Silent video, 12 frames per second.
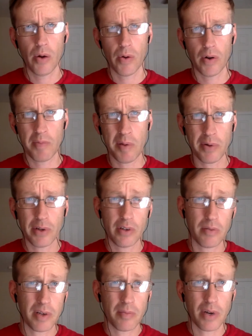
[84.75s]
Remember,
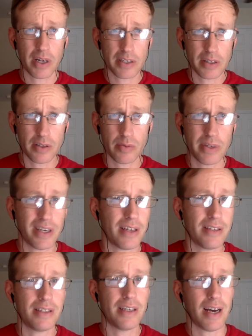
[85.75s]
your big project this week
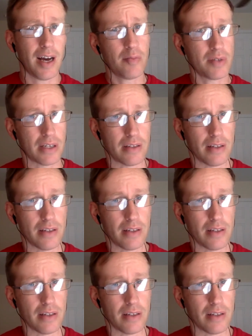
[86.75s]
is the object